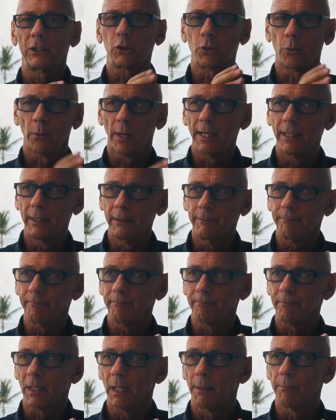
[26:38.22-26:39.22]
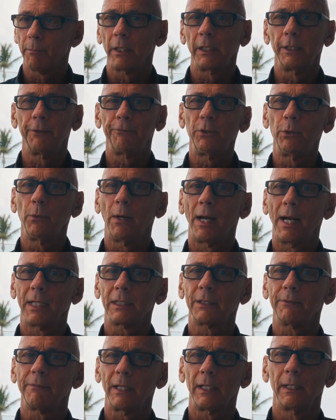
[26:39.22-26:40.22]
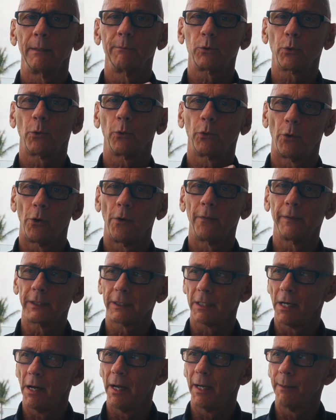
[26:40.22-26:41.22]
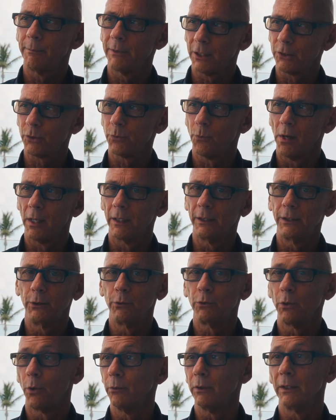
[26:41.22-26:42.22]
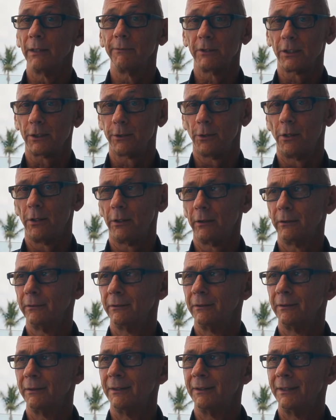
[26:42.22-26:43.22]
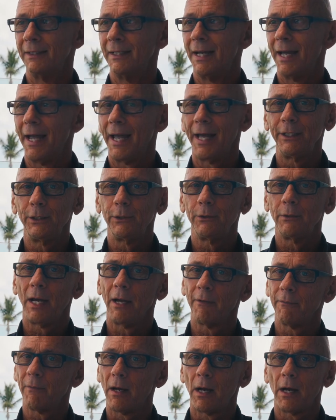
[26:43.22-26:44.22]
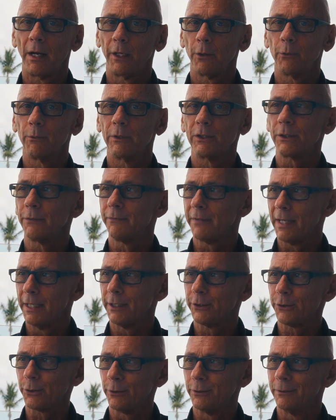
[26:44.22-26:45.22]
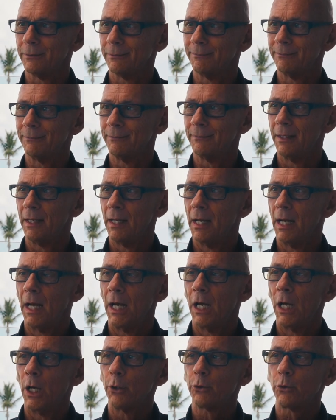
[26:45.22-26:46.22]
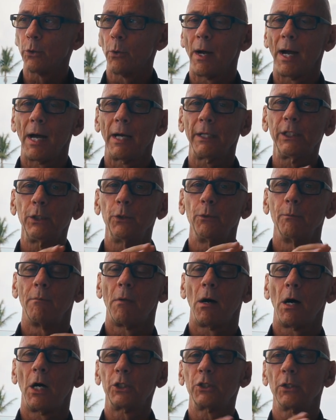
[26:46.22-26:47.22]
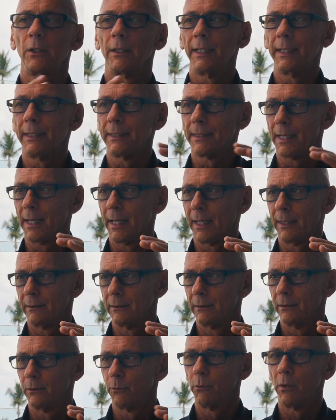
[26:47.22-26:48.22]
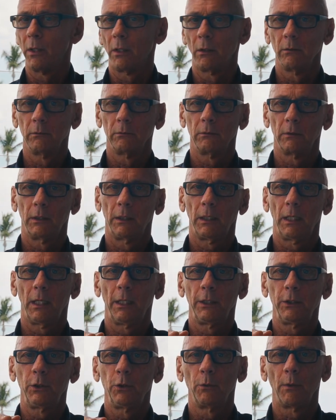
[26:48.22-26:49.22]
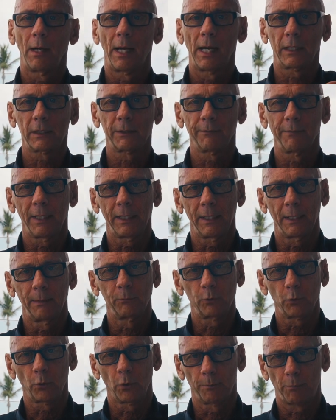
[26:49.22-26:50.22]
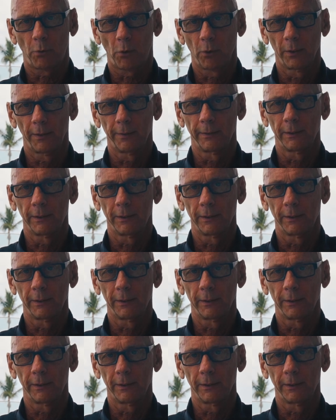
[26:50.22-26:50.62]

great, but if you activate mTOR all the time, guess what? You don't live as long, and you have a higher risk of cancer. So how do you modulate that? Well, you activate mTOR part of the